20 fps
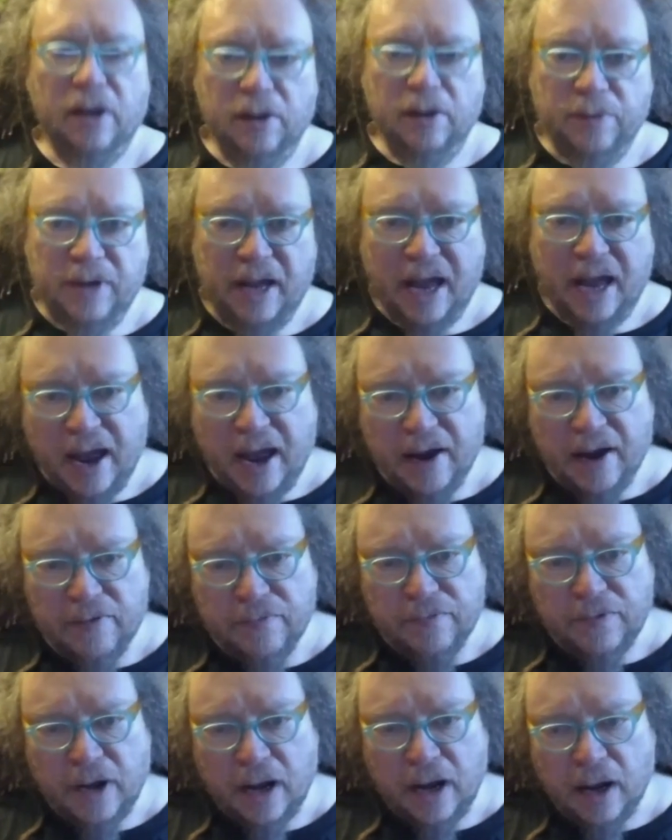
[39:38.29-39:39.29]
we have
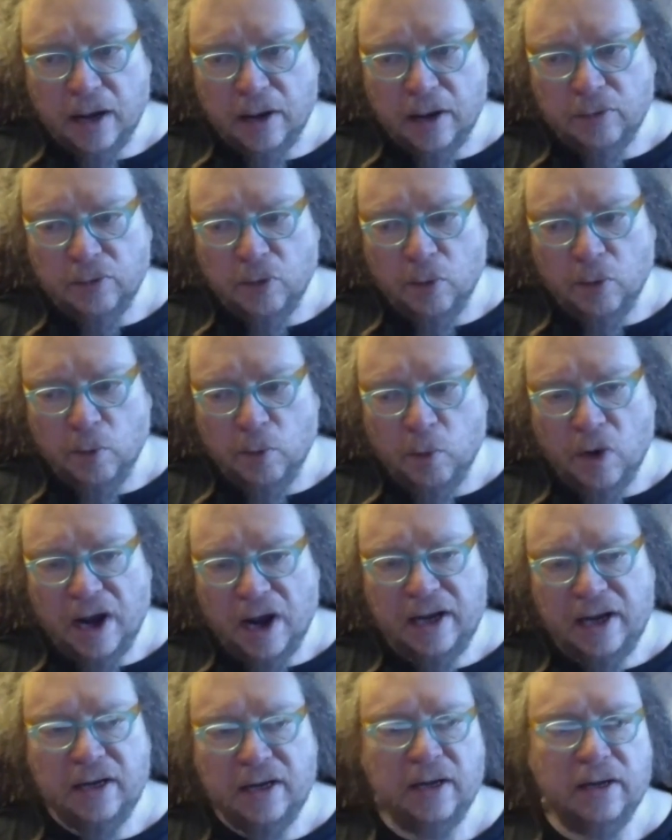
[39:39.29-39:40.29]

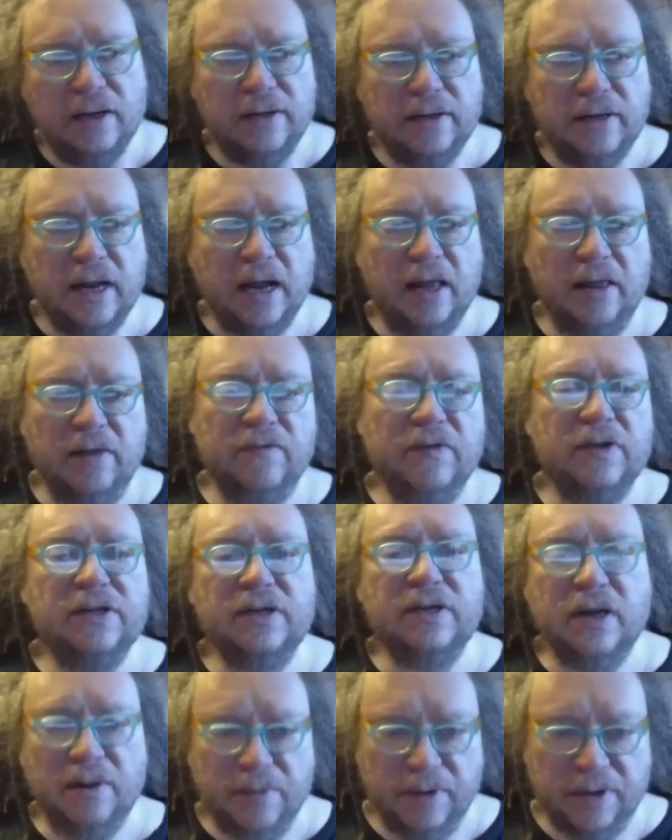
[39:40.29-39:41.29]
one
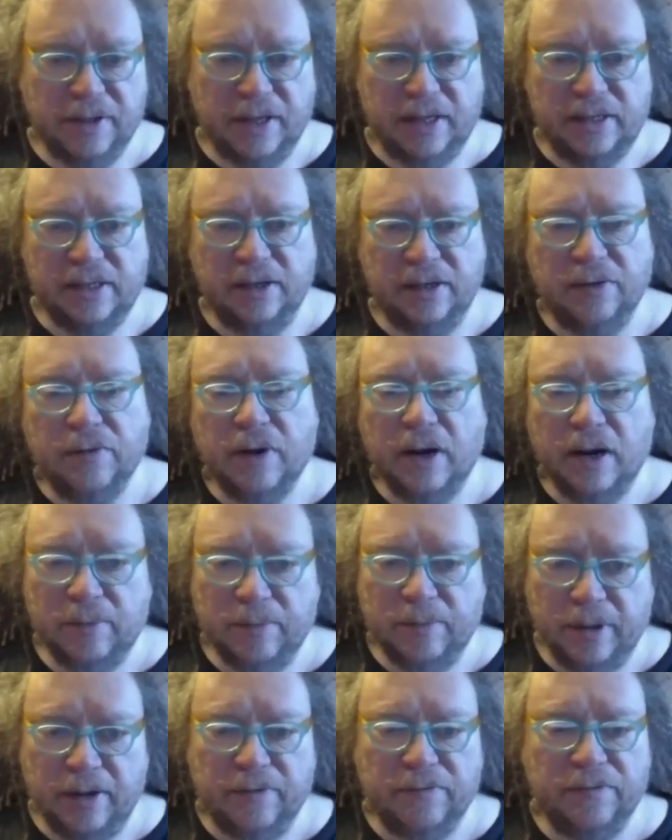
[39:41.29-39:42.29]
television network that's
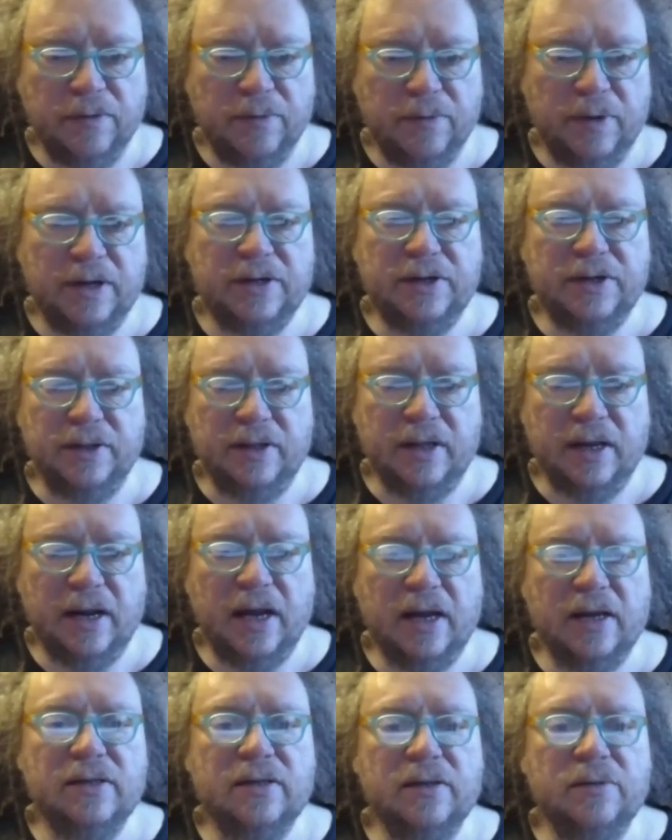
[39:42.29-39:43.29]
incredibly influential, that
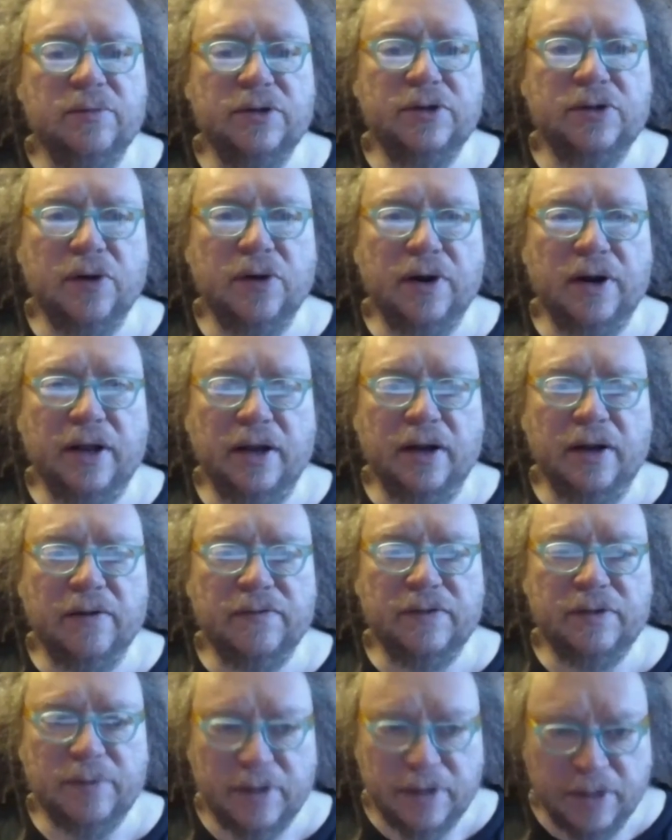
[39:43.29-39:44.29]
has the majority of
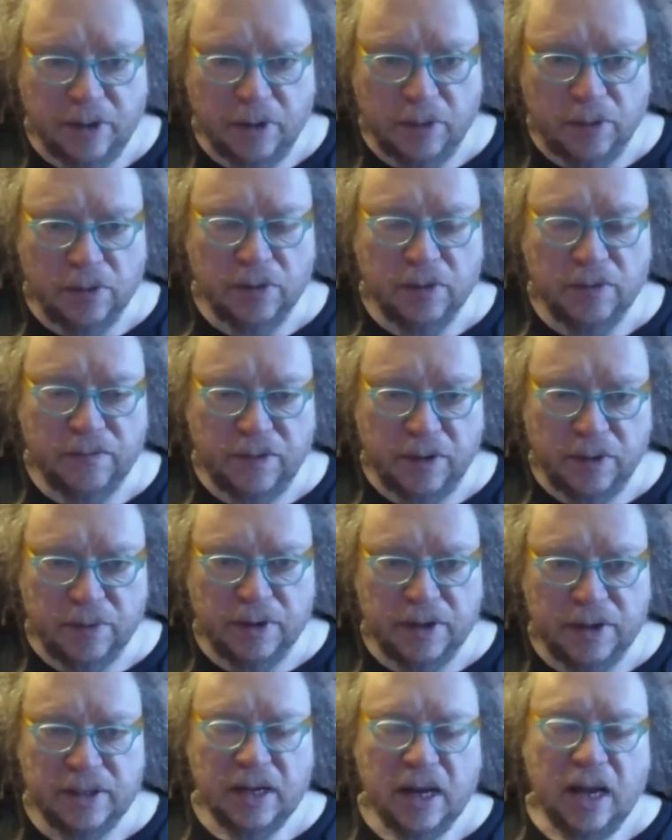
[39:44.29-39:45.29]
especially older
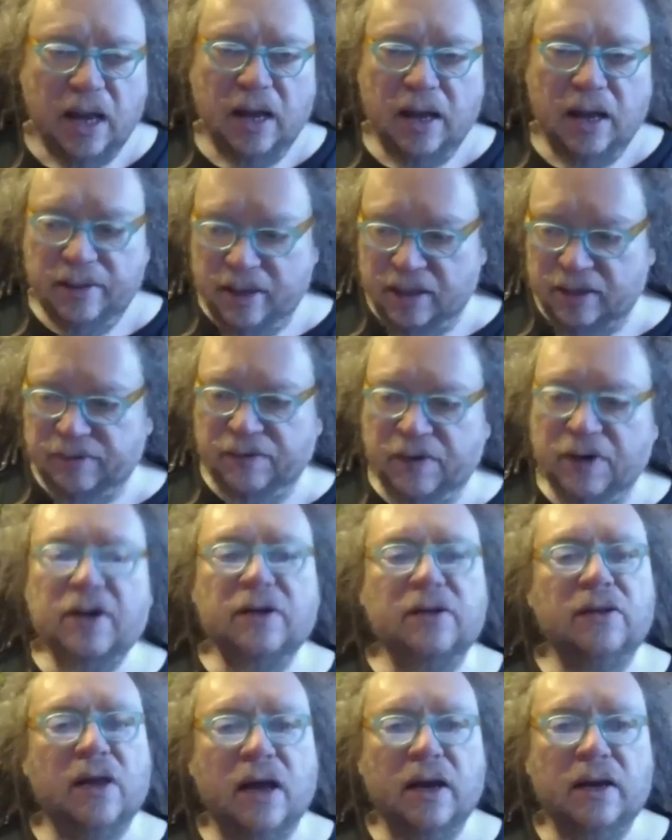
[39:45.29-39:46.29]
viewers, that's very
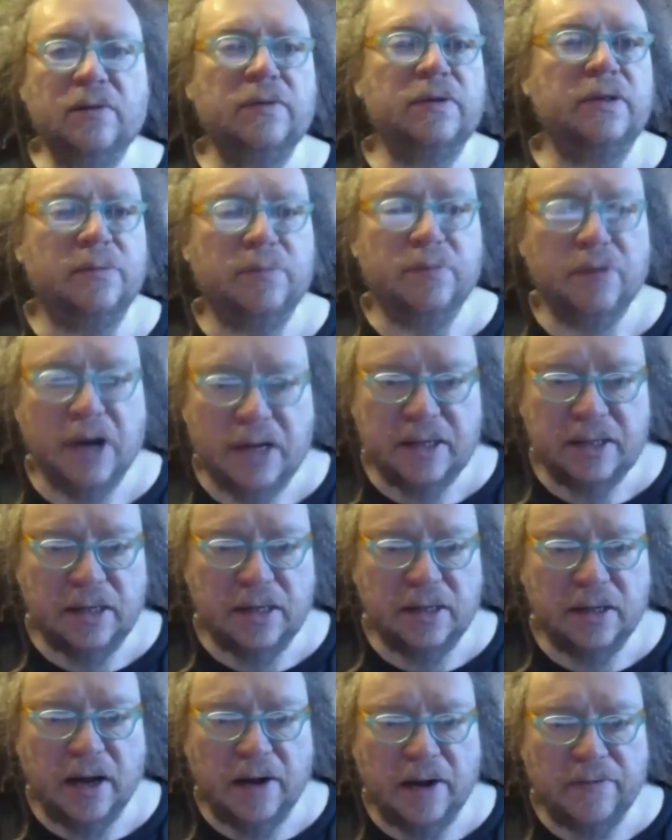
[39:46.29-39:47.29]
aligned with the
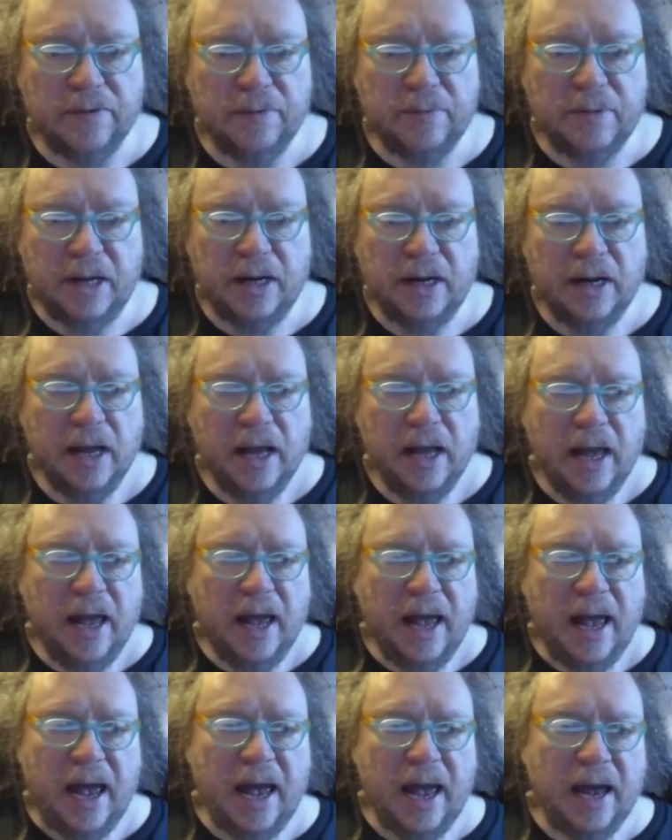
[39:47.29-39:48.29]
present government,
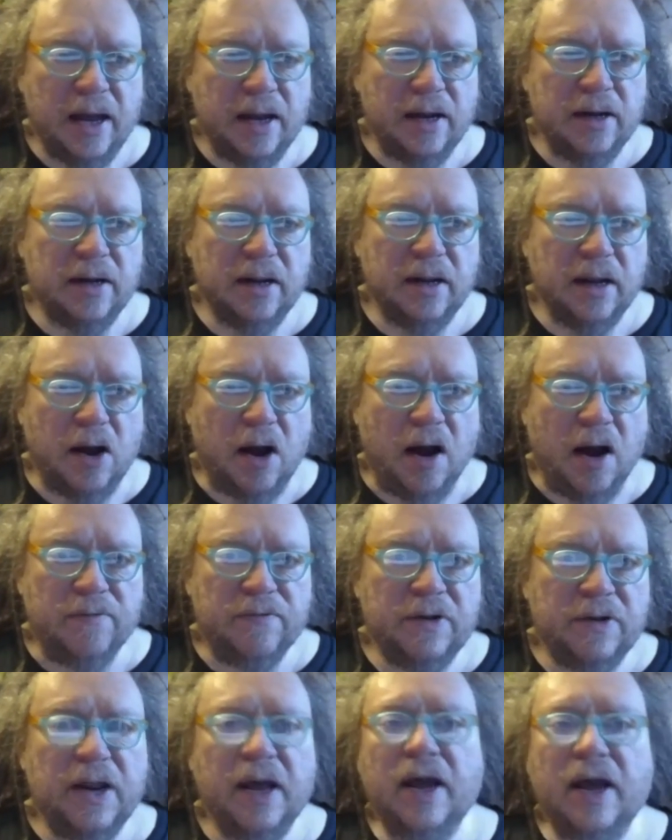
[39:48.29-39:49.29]
and
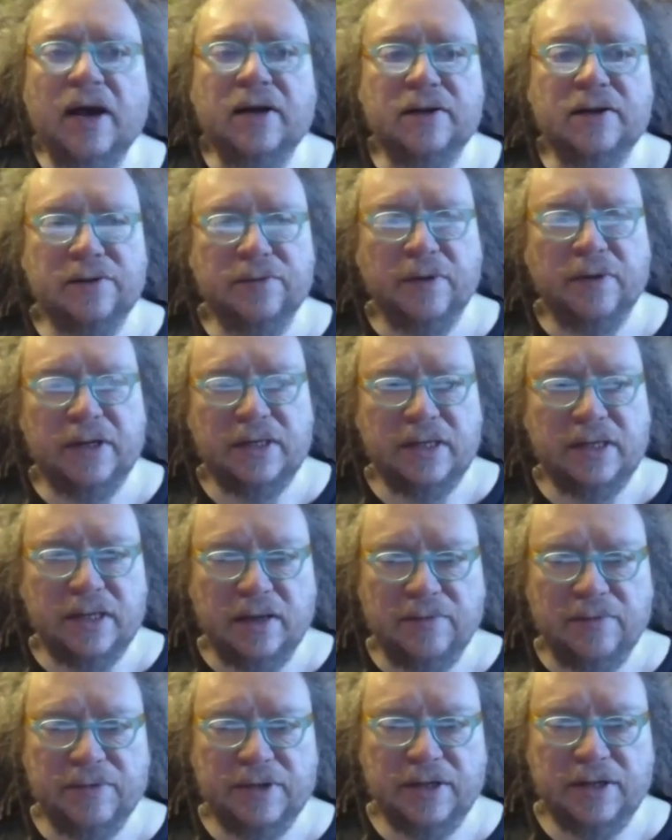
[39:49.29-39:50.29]
often has what
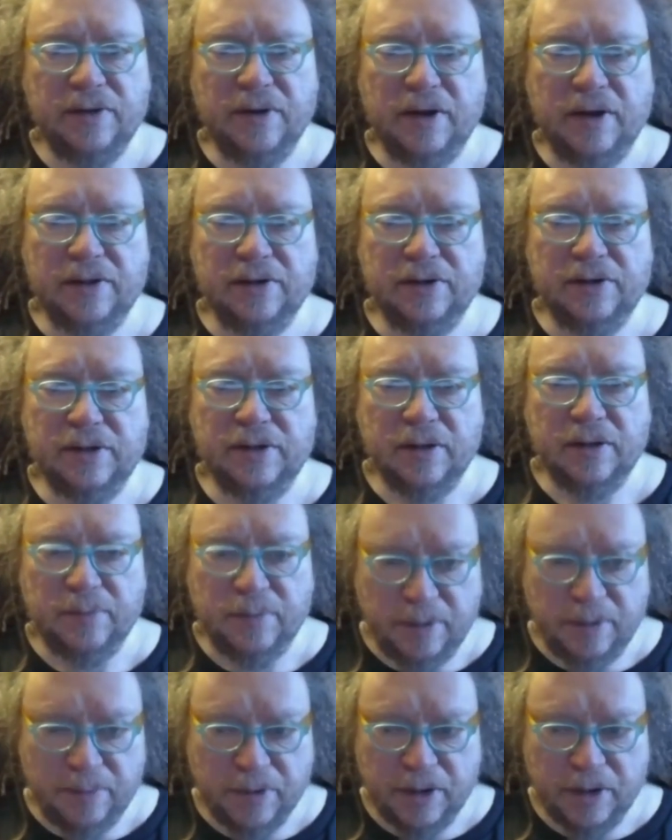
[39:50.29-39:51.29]
seems to others to
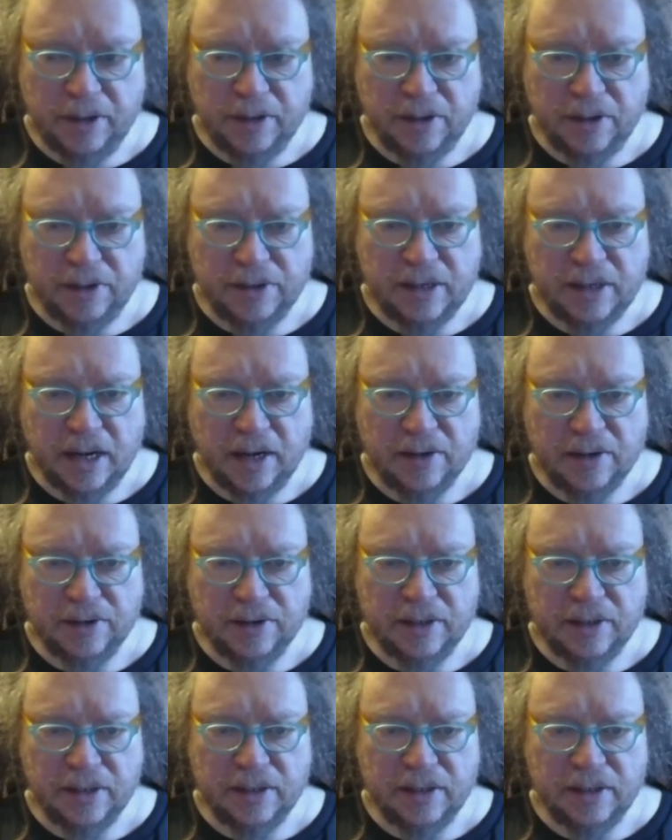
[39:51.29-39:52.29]
be pretty low
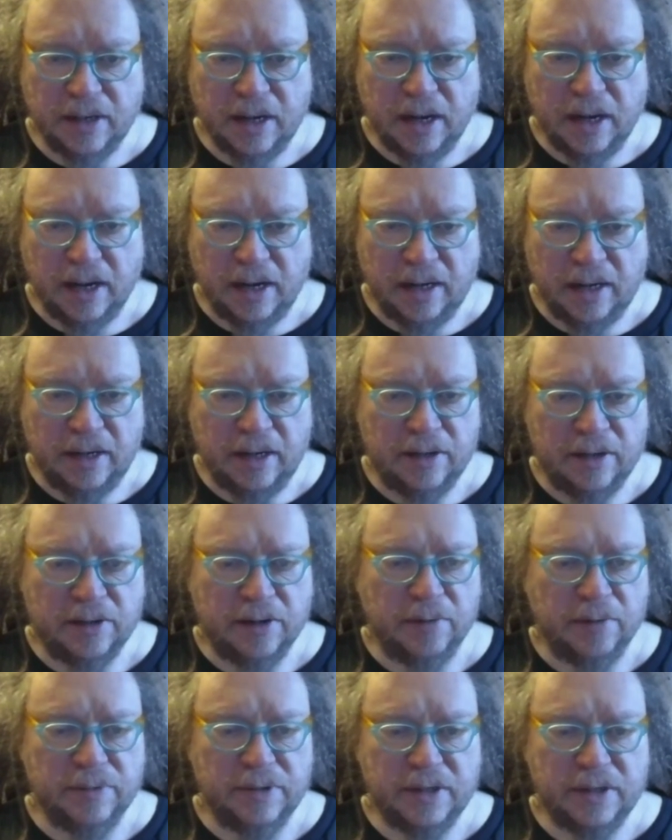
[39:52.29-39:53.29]
standards in
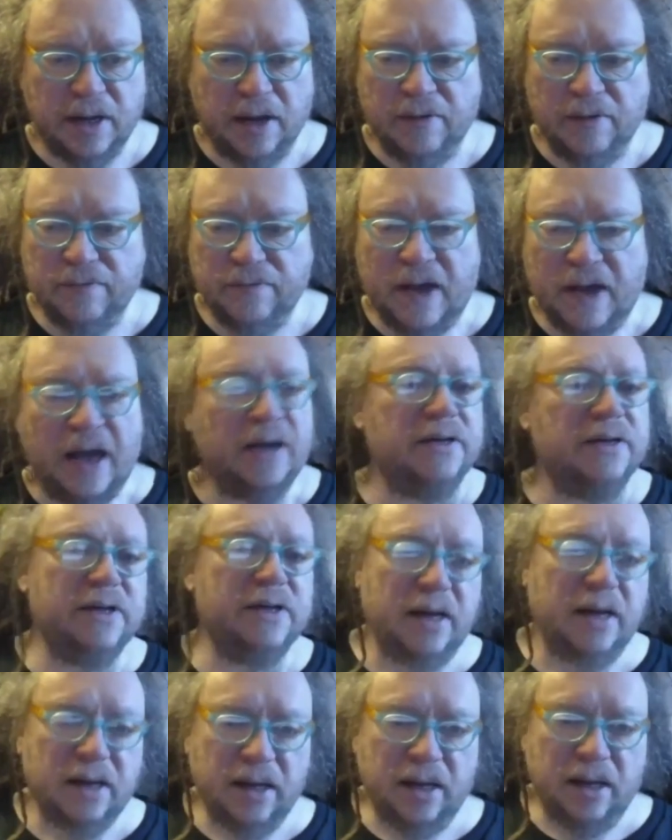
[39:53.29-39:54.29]
terms of fact
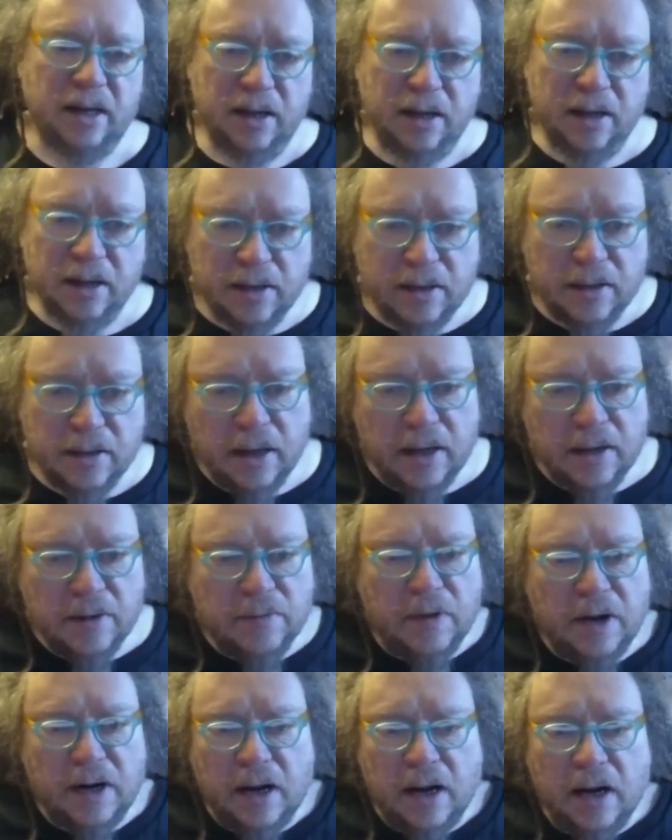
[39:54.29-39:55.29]
checking and
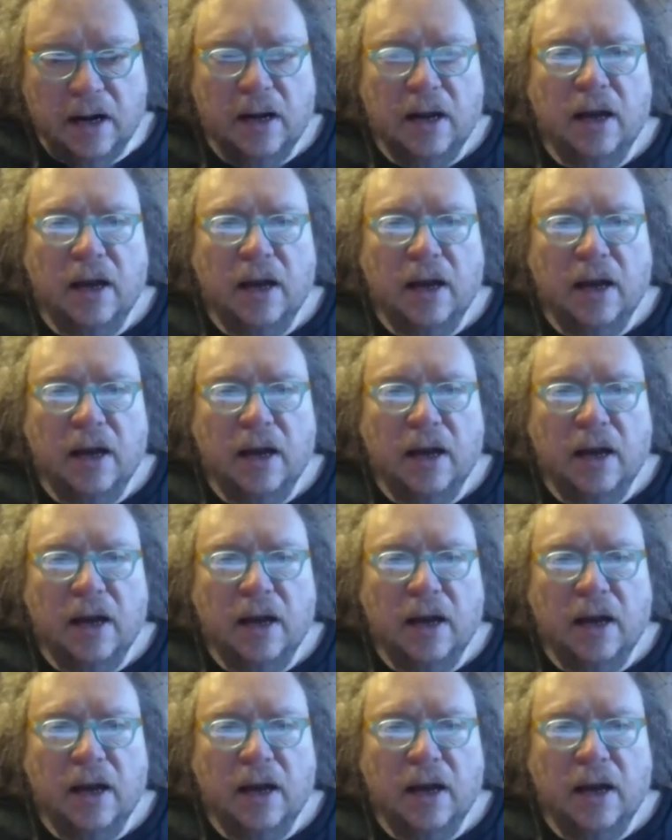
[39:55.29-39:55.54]
whatnot.